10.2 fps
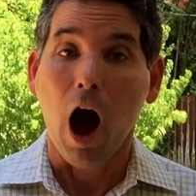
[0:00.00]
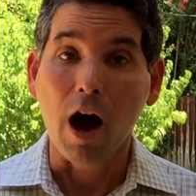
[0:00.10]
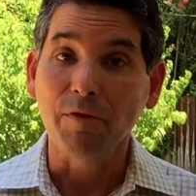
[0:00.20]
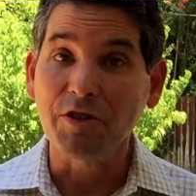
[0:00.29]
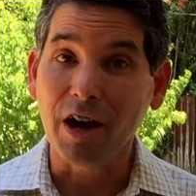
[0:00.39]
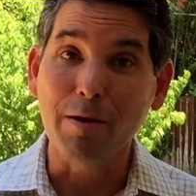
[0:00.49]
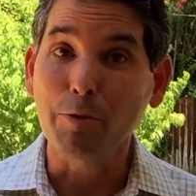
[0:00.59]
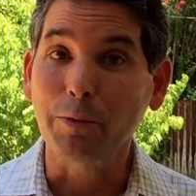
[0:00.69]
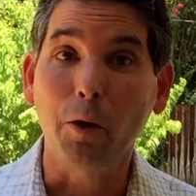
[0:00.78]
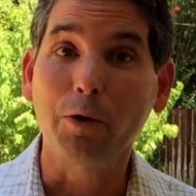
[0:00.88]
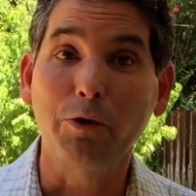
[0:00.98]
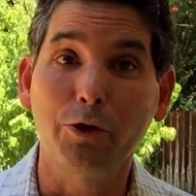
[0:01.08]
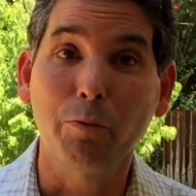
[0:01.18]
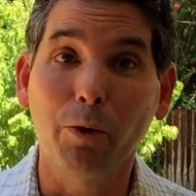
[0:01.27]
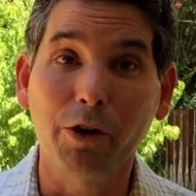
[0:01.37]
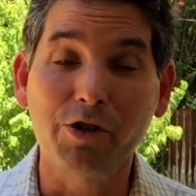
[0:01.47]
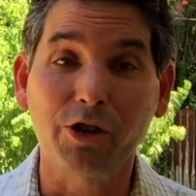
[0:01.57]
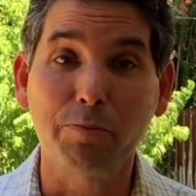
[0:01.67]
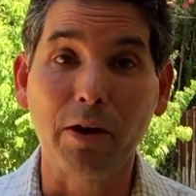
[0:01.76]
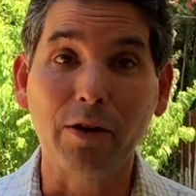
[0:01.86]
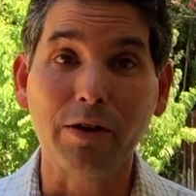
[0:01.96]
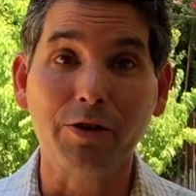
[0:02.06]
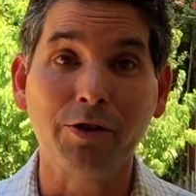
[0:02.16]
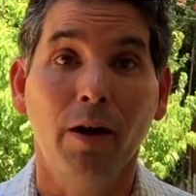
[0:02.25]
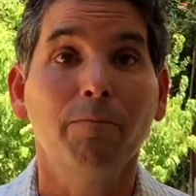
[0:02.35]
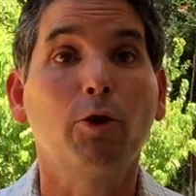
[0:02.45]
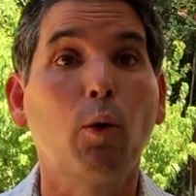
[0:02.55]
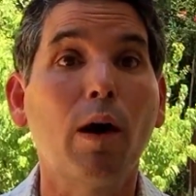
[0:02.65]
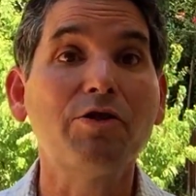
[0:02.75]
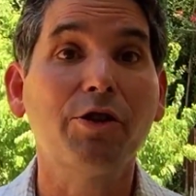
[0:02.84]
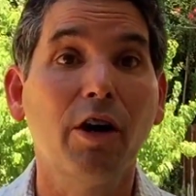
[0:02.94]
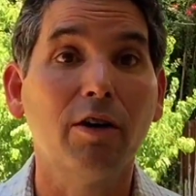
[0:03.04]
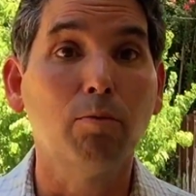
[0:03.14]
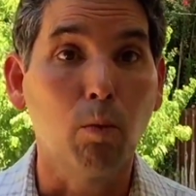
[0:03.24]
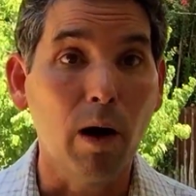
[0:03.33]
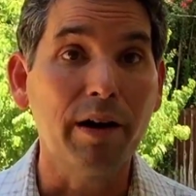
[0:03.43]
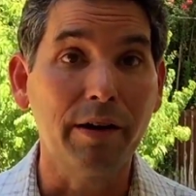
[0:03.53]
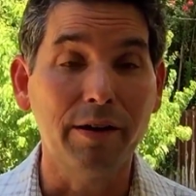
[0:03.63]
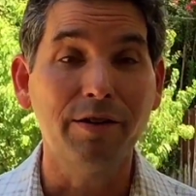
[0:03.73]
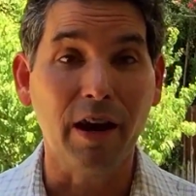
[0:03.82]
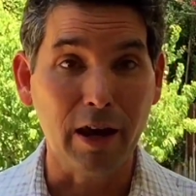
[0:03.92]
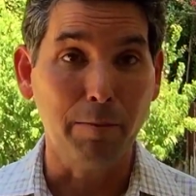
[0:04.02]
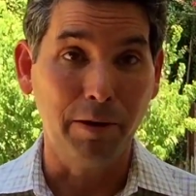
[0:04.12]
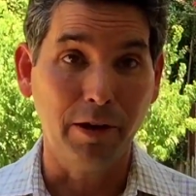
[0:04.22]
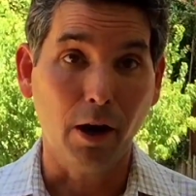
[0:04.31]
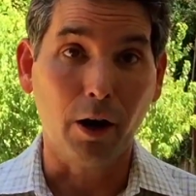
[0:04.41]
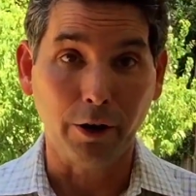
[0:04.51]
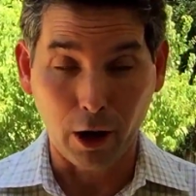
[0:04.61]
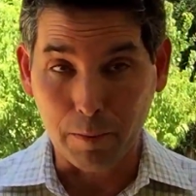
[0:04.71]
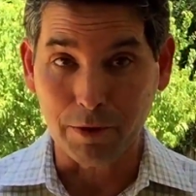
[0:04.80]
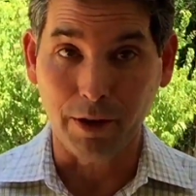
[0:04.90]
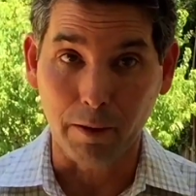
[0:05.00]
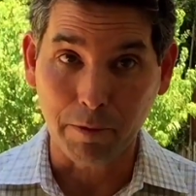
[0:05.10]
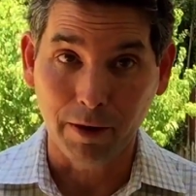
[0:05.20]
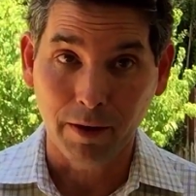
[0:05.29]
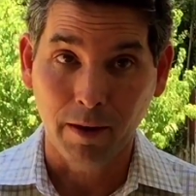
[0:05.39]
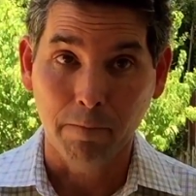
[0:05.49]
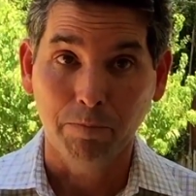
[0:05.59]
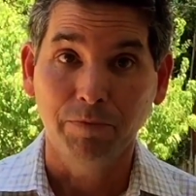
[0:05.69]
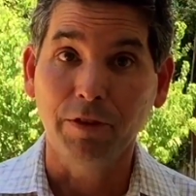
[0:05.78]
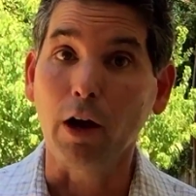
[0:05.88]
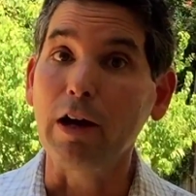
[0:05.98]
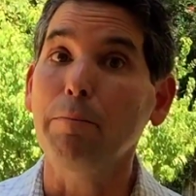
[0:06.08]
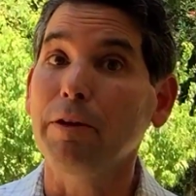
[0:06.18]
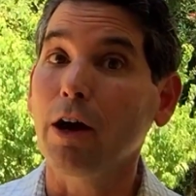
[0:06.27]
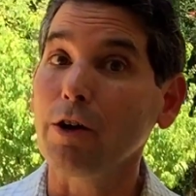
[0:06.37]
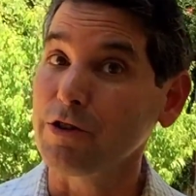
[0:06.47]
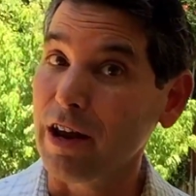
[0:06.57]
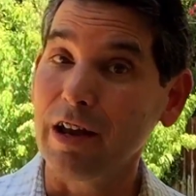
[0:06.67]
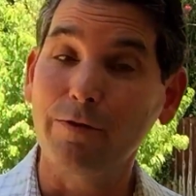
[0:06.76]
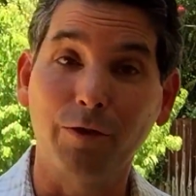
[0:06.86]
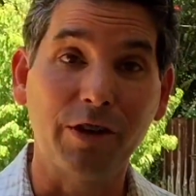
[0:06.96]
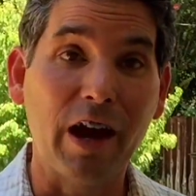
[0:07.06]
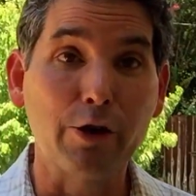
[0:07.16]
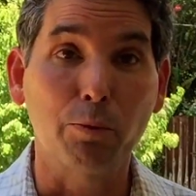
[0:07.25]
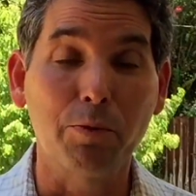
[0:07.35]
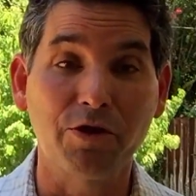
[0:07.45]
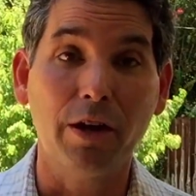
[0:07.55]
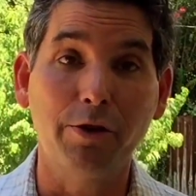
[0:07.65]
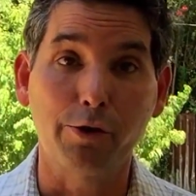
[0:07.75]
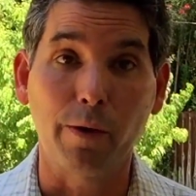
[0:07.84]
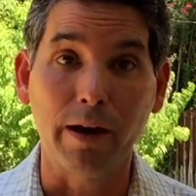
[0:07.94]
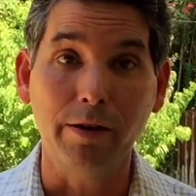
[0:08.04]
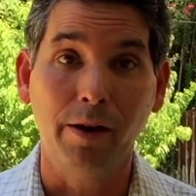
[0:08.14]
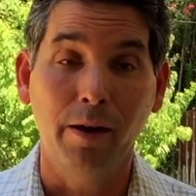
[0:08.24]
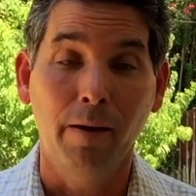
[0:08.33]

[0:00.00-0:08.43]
Oftentimes when going through the mortgage experience, the question of what is APR comes up. Now APR stands for the annual percentage rate,